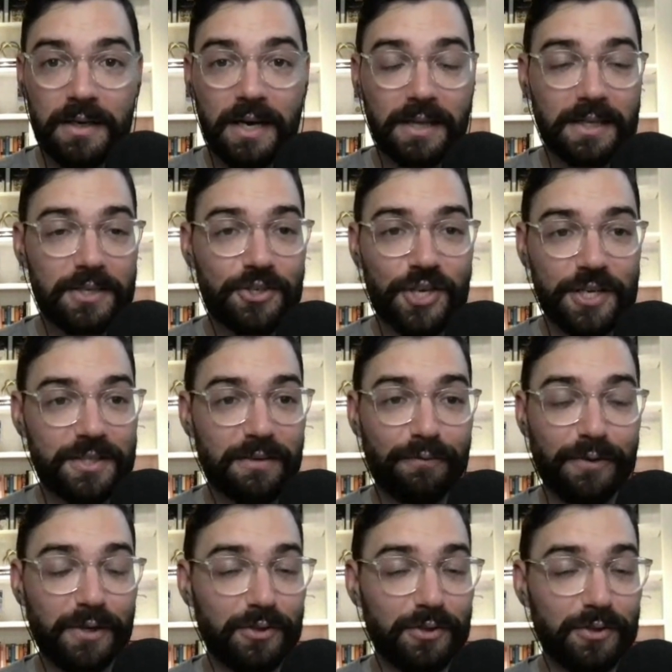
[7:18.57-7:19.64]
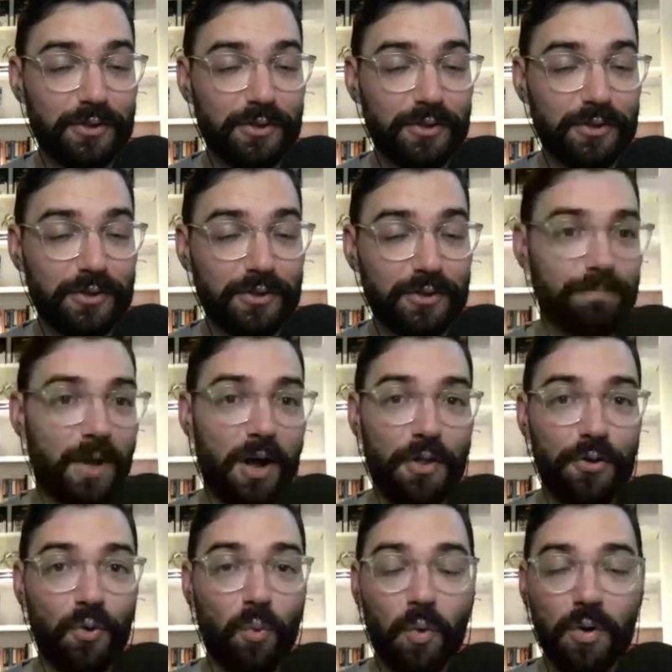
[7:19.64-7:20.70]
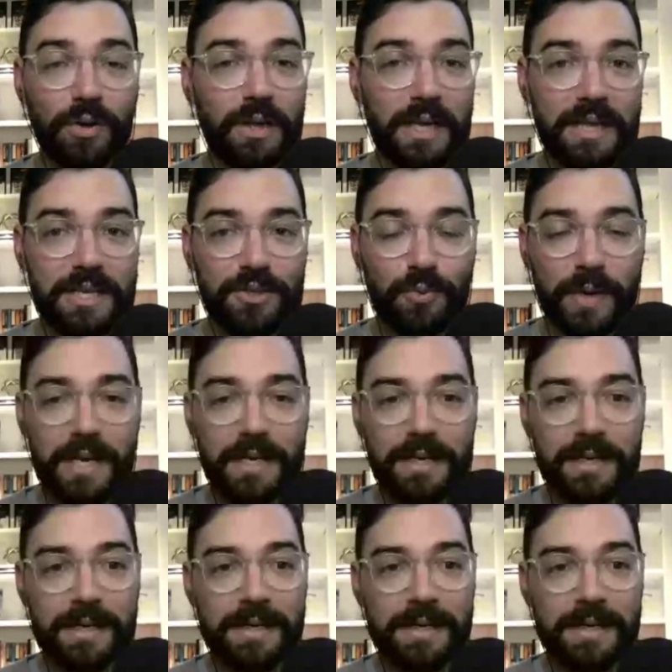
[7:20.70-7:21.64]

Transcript: unless Justin Fields just looks otherworldly this week.